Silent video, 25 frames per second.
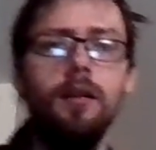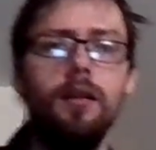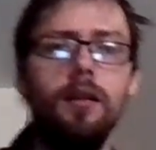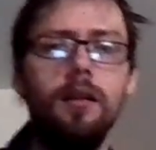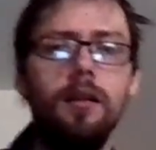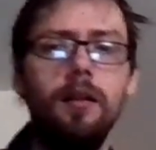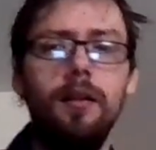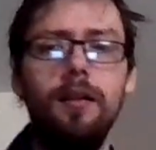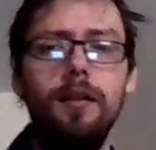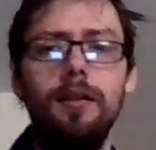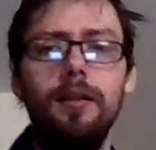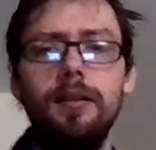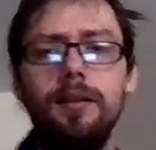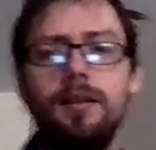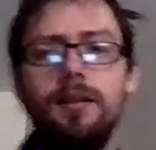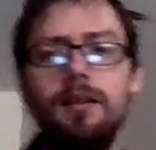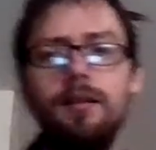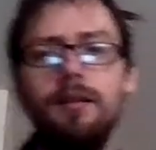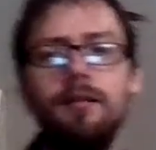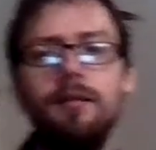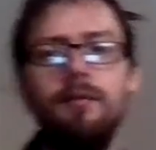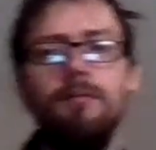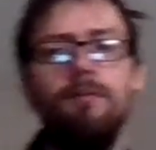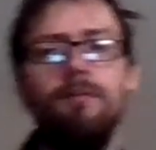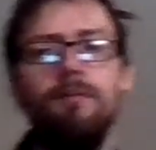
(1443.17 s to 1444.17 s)

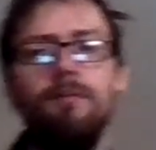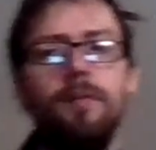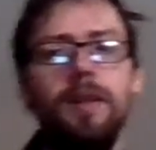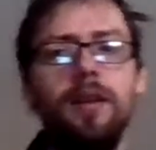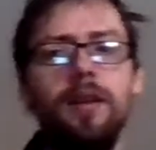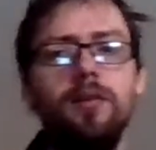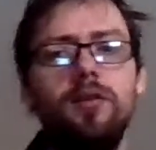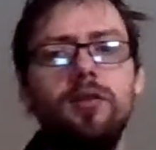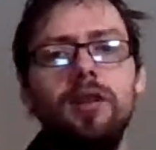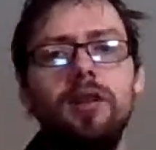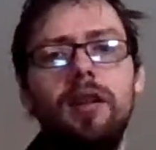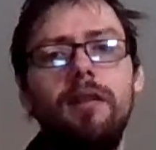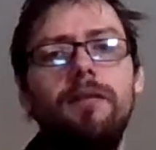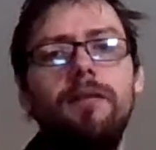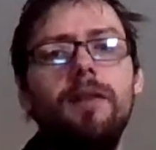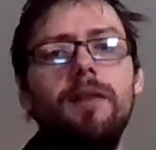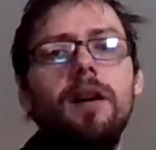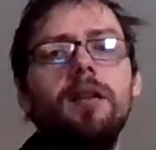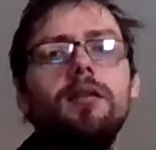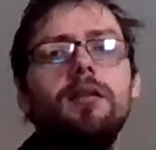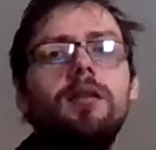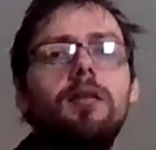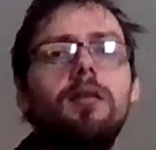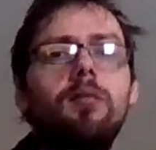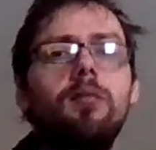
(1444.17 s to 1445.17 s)
It's literally the
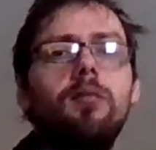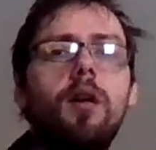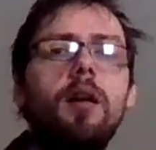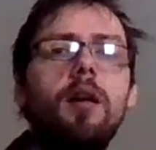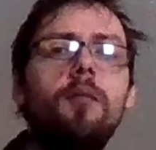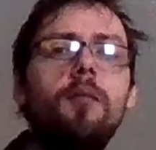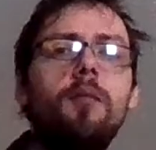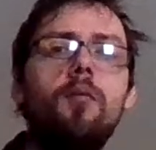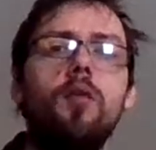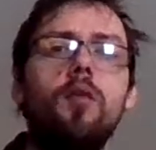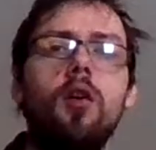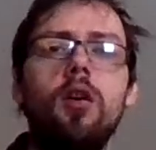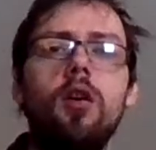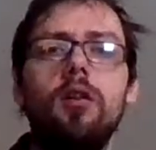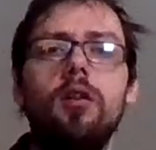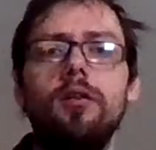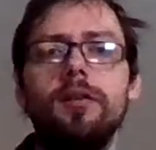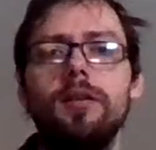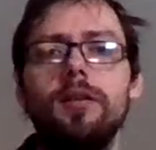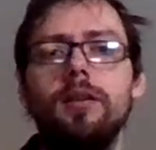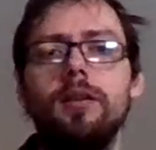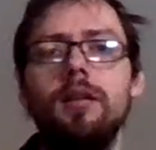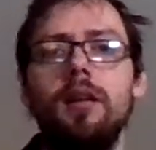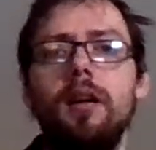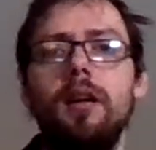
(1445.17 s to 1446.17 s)
first one
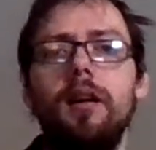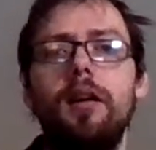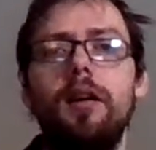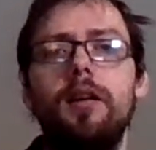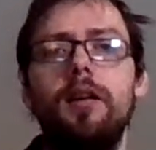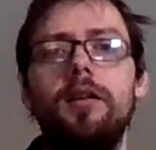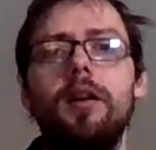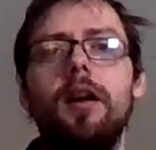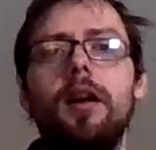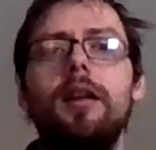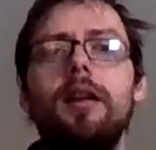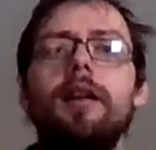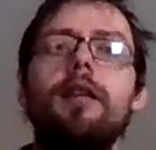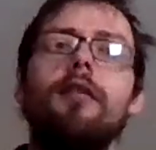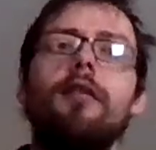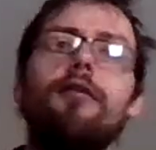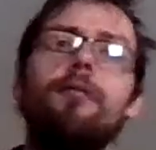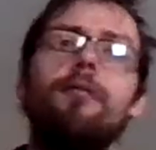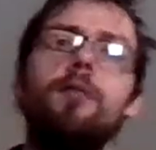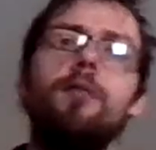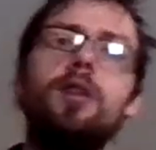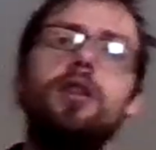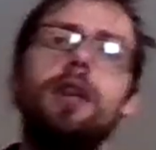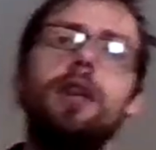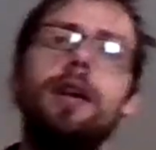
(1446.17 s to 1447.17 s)
was turning off
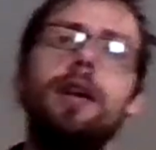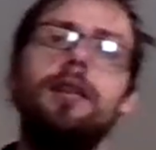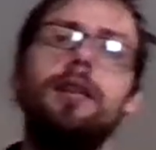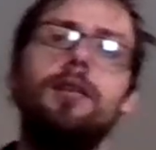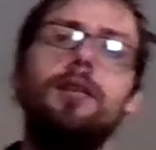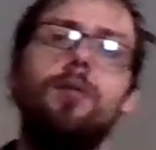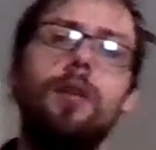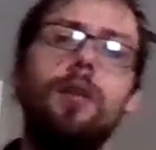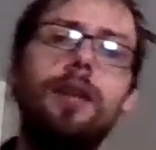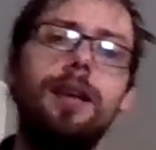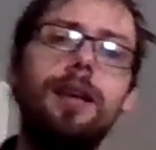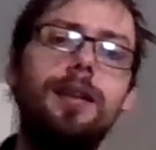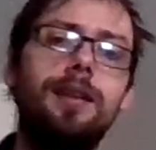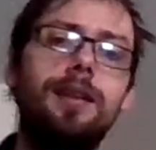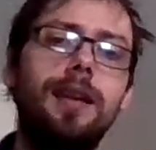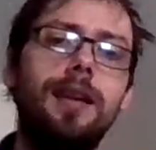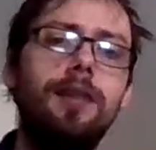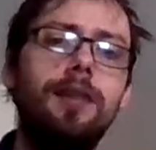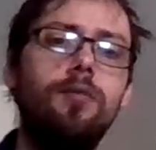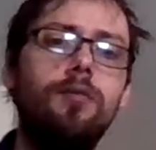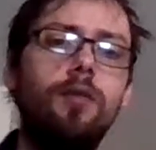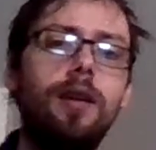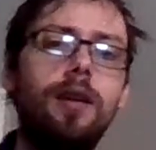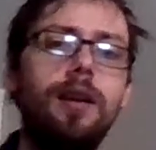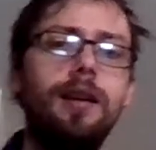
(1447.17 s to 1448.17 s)
machines when they
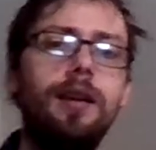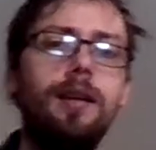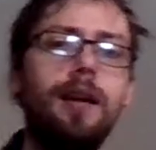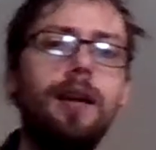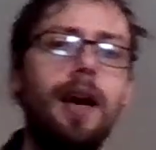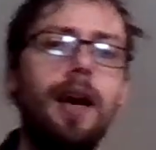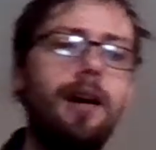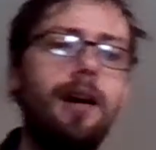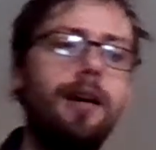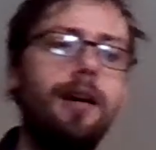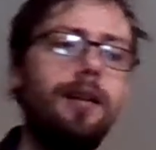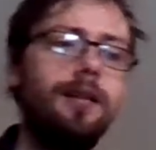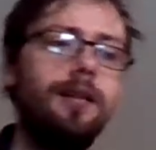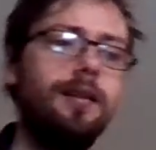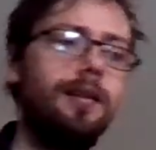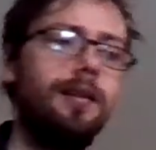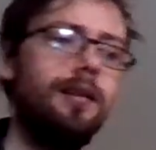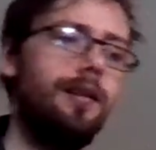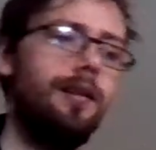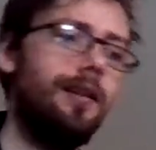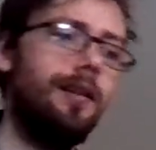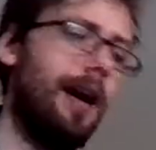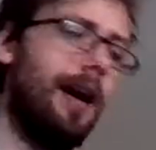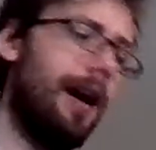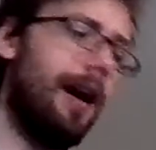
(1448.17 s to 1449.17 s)
said we had
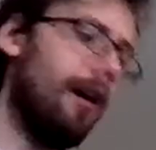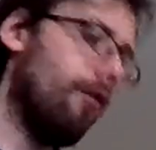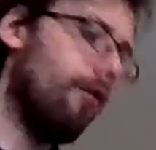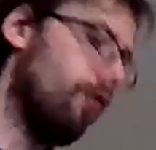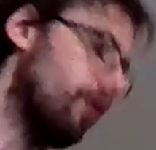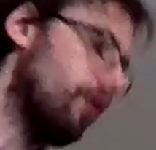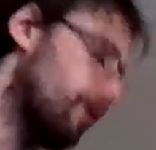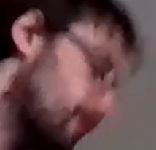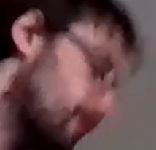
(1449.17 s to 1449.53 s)
an hour